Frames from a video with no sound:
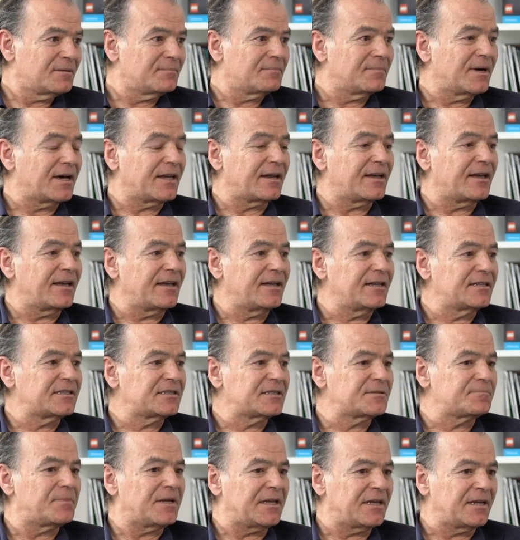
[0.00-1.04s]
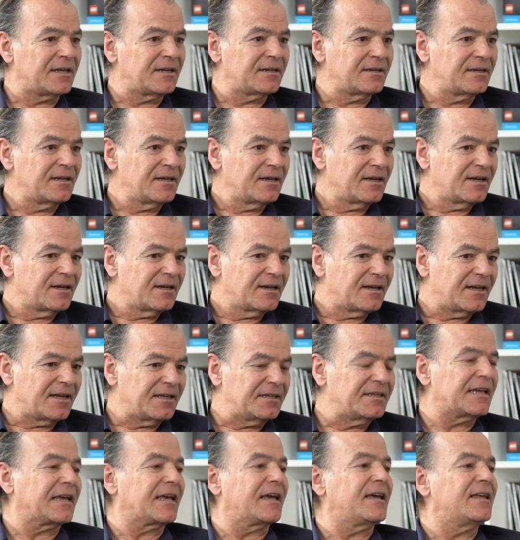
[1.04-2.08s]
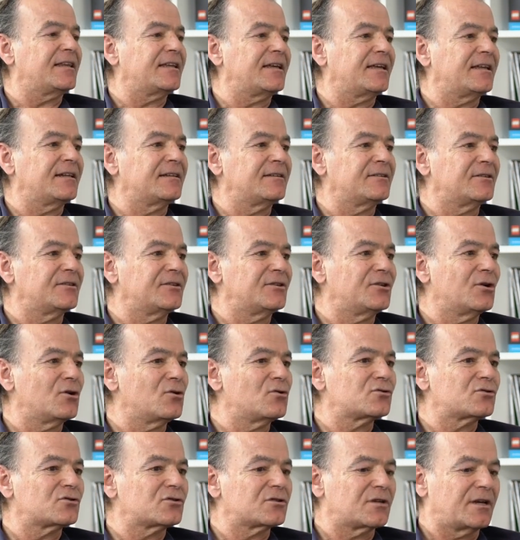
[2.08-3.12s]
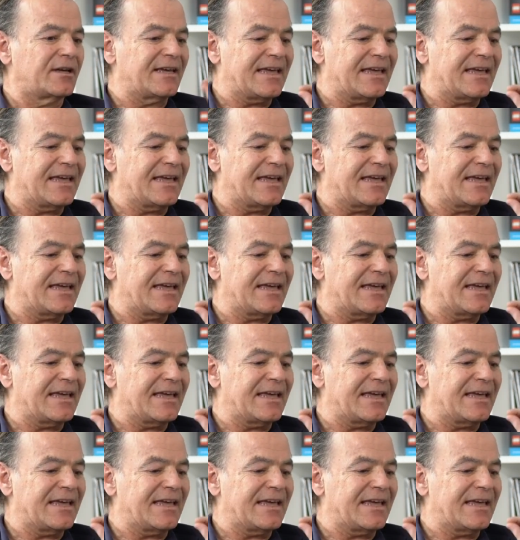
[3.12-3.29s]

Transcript: but it's been indicating those